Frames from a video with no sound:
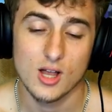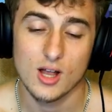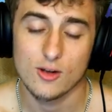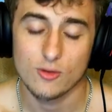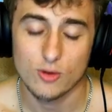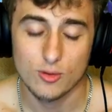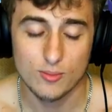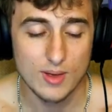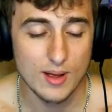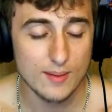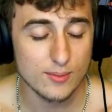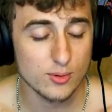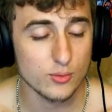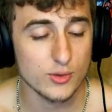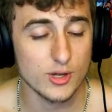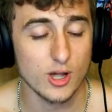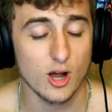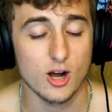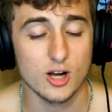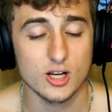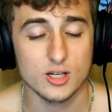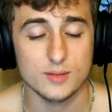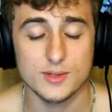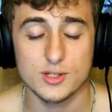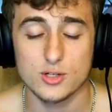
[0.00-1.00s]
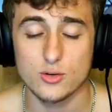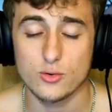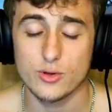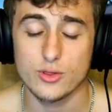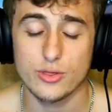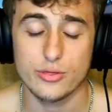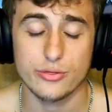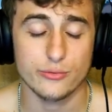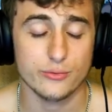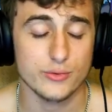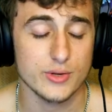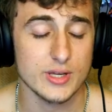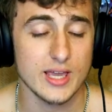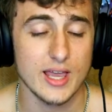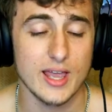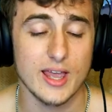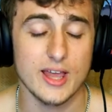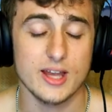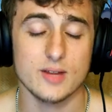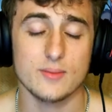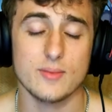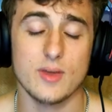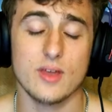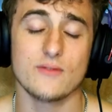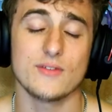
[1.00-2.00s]
Remember, we are going to be doing three
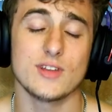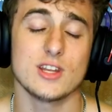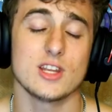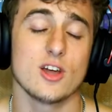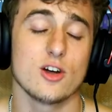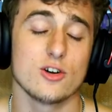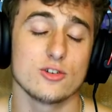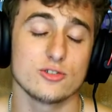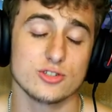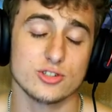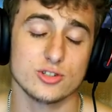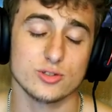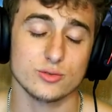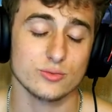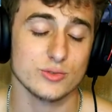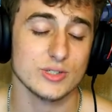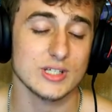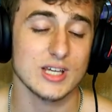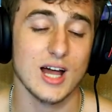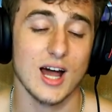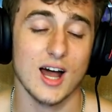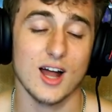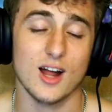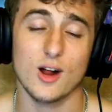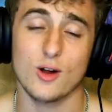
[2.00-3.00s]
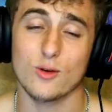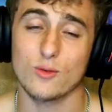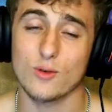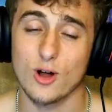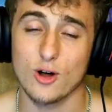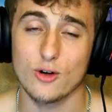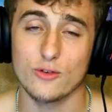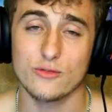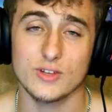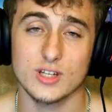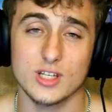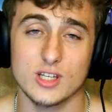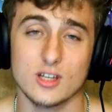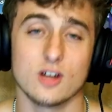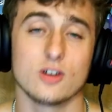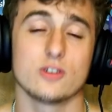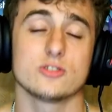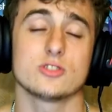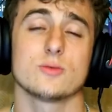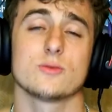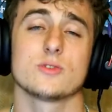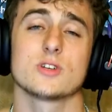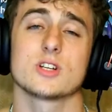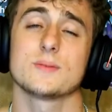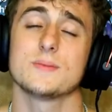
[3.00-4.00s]
anime videos, three I R L videos,
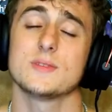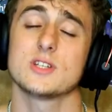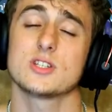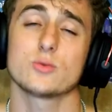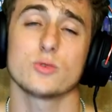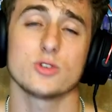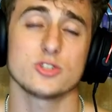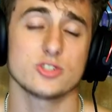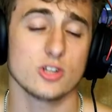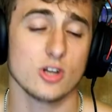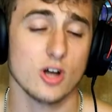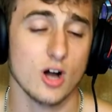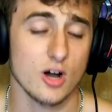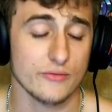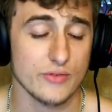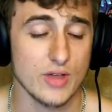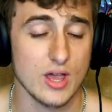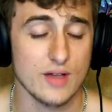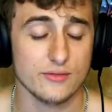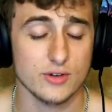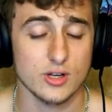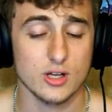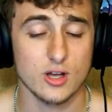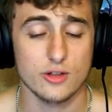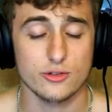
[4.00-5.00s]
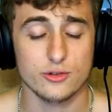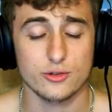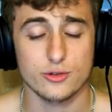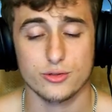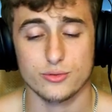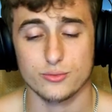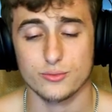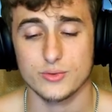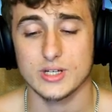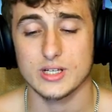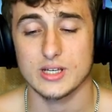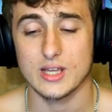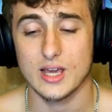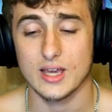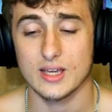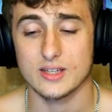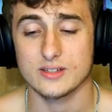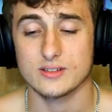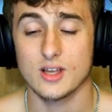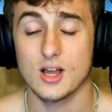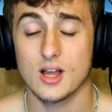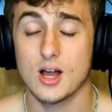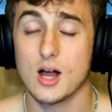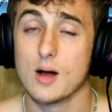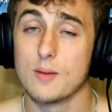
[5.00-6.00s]
and we're going to be switching off every other three days.
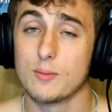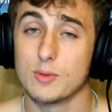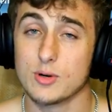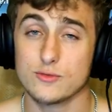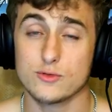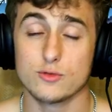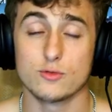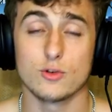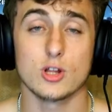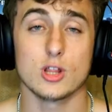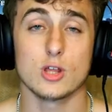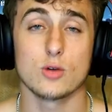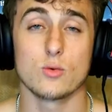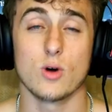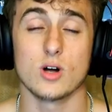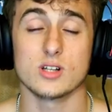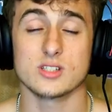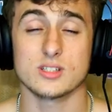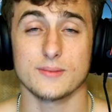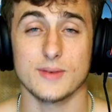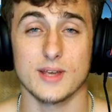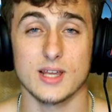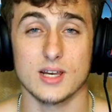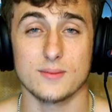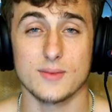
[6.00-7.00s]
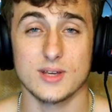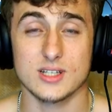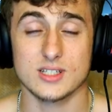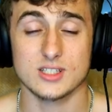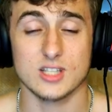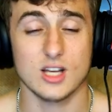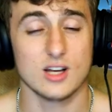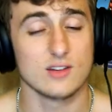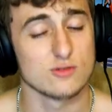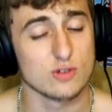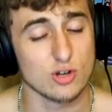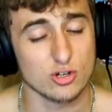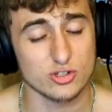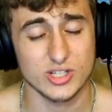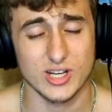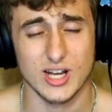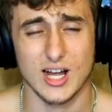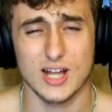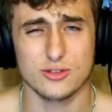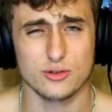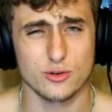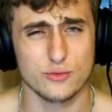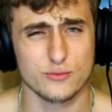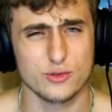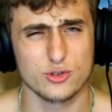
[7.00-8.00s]
But if you really want some anime stuff, go check out
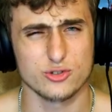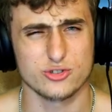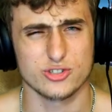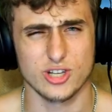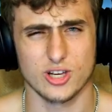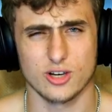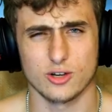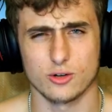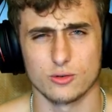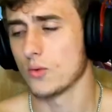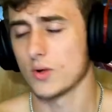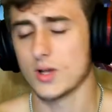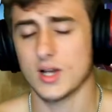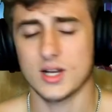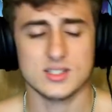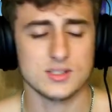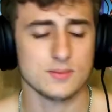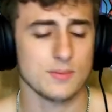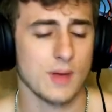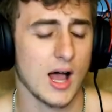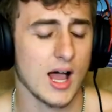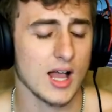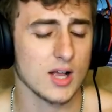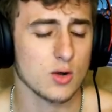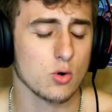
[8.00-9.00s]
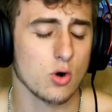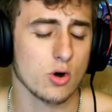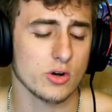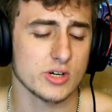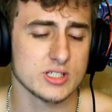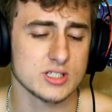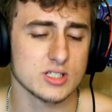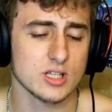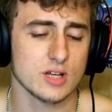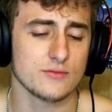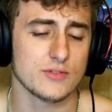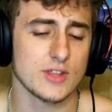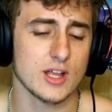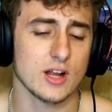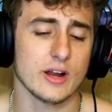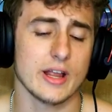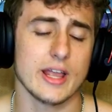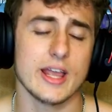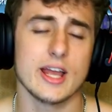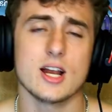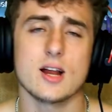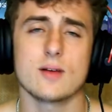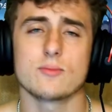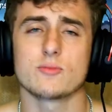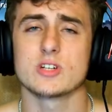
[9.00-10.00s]
the review channel. We got some high-quality stuff there,
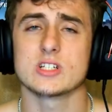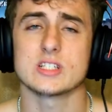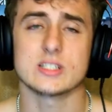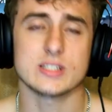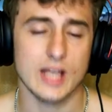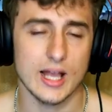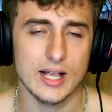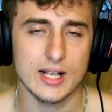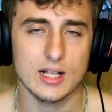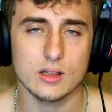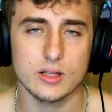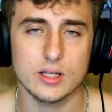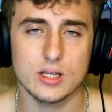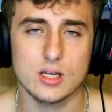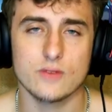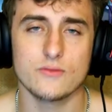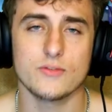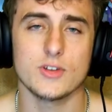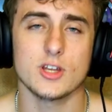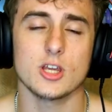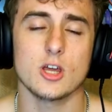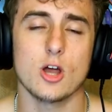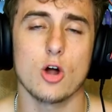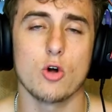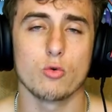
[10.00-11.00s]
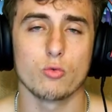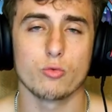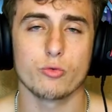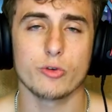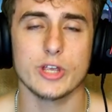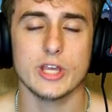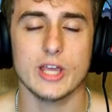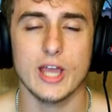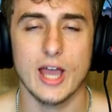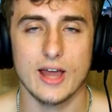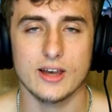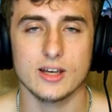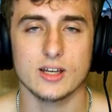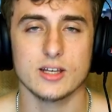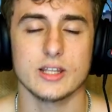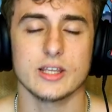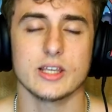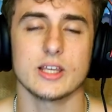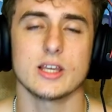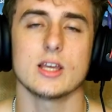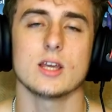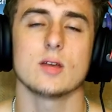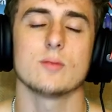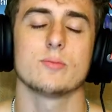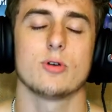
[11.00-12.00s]
and I'm recycling a video, re-editing
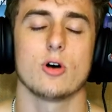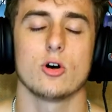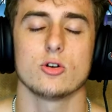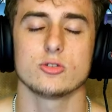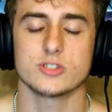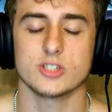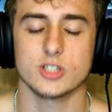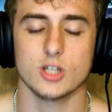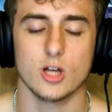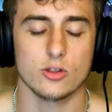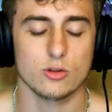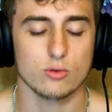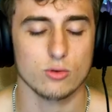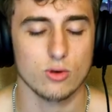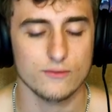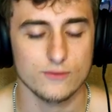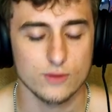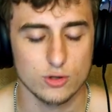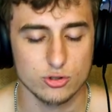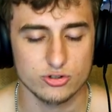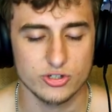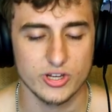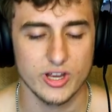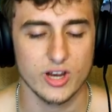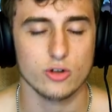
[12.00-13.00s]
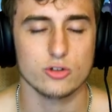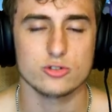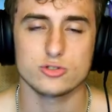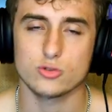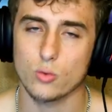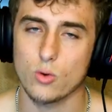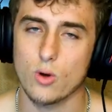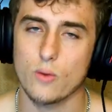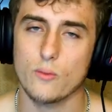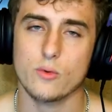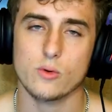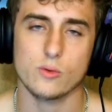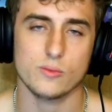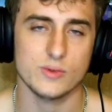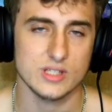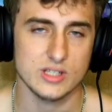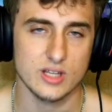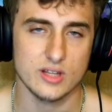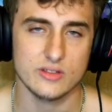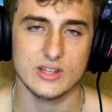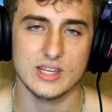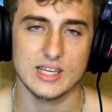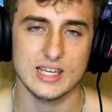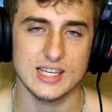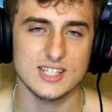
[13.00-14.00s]
it, and posting it on the review channel. It's the one where we
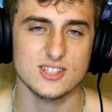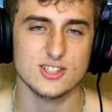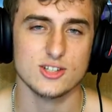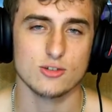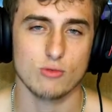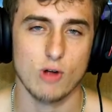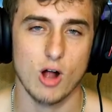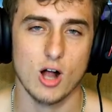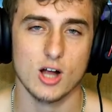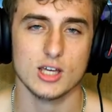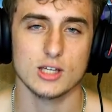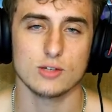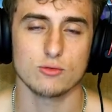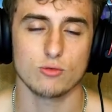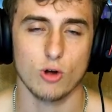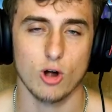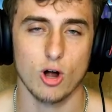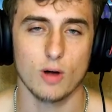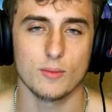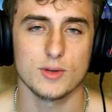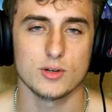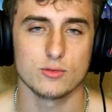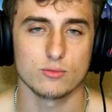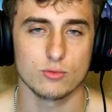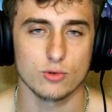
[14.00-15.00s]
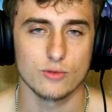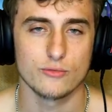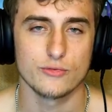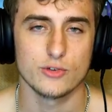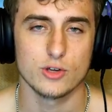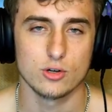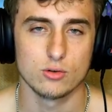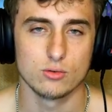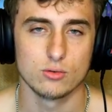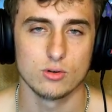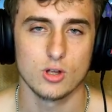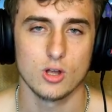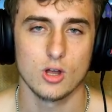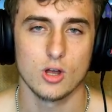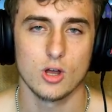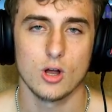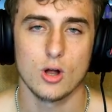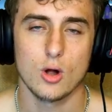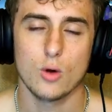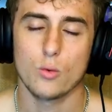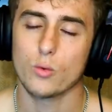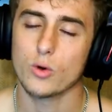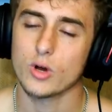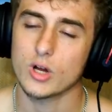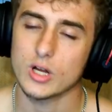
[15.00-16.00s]
did the Ichiraki Ramen review.
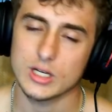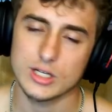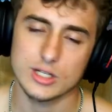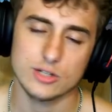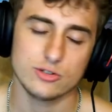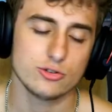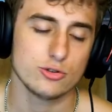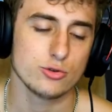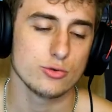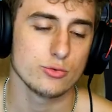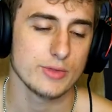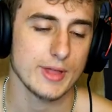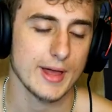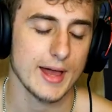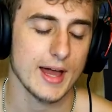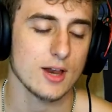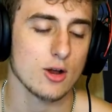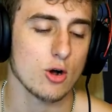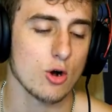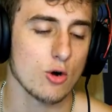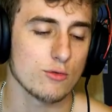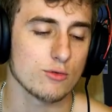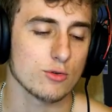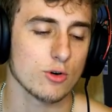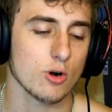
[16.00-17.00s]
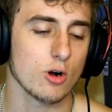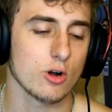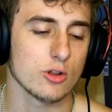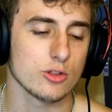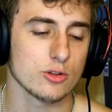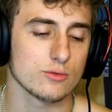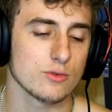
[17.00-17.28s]
We're going to do that over on the